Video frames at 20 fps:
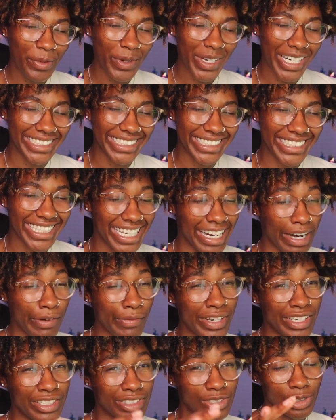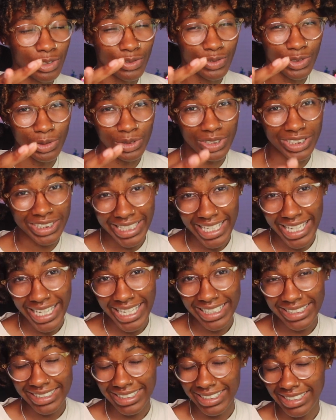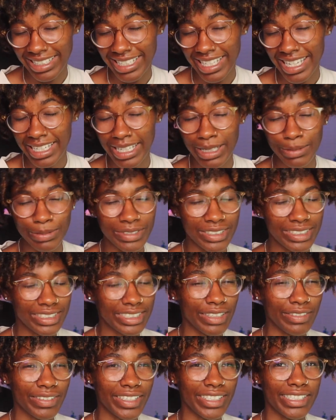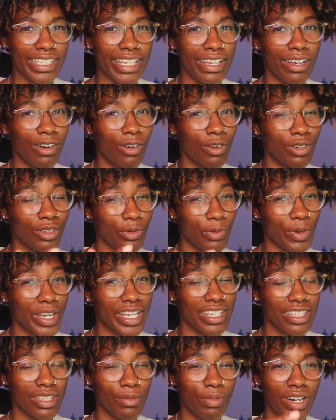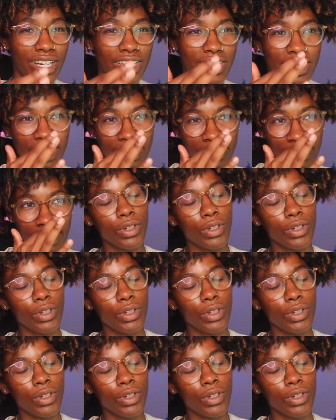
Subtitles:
when I said I ran into a few snags and hiccups and stuff like that on the way in the project?